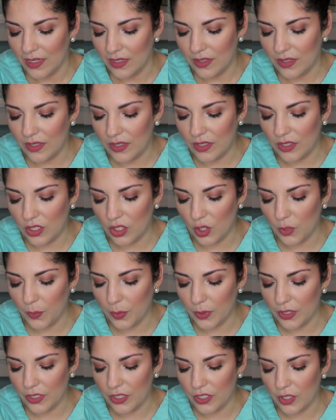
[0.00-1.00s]

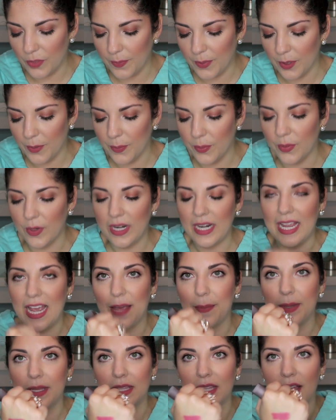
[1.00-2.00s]
super, super pretty.
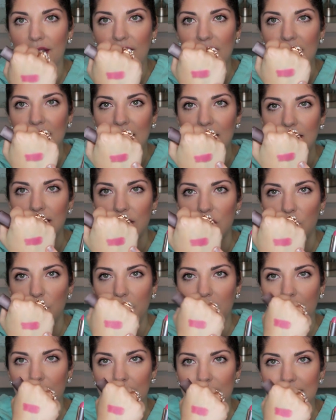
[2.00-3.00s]
I've been loving a little
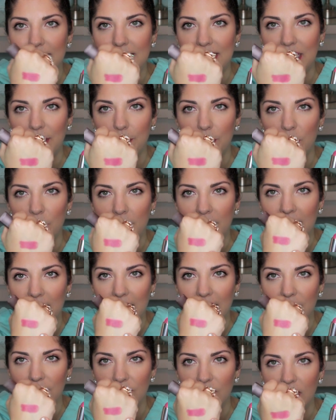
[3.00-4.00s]
bit of a deeper
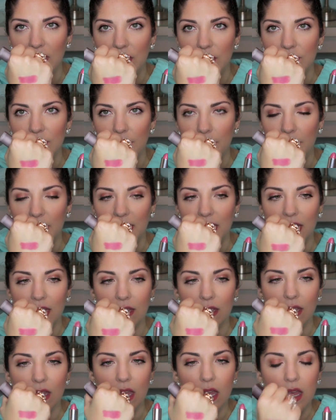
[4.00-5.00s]
pink if I use a
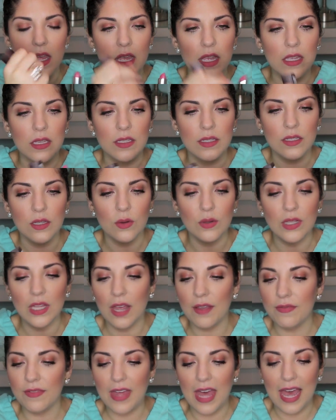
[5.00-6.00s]
pink. So
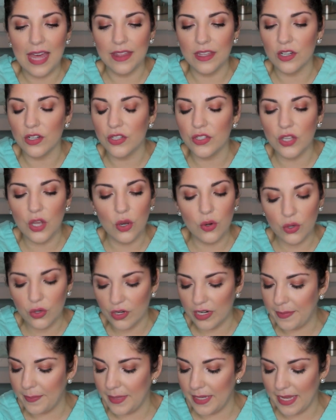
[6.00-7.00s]
love that. They're so
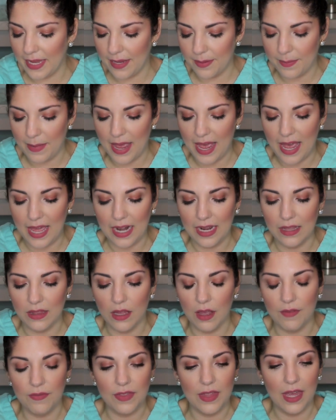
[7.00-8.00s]
creamy and matte. I
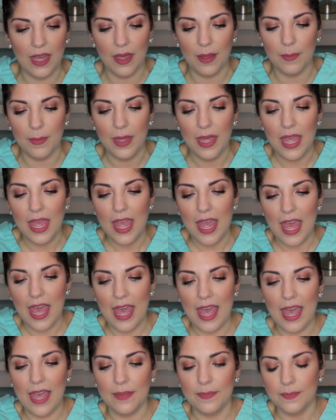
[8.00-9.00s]
love them.
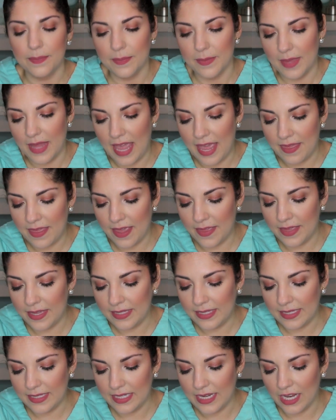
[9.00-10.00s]
And then
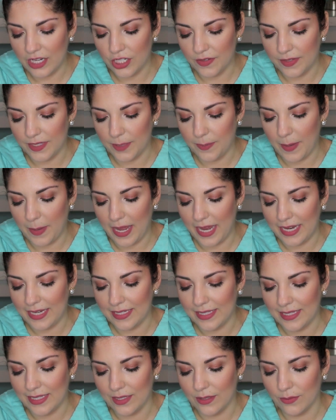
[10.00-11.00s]
this is Touch of
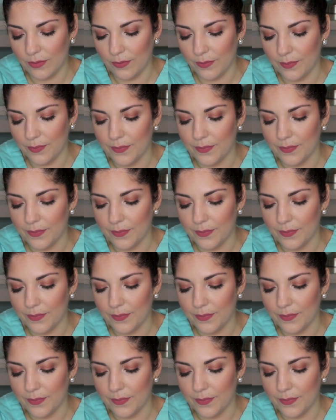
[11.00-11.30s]
Spice,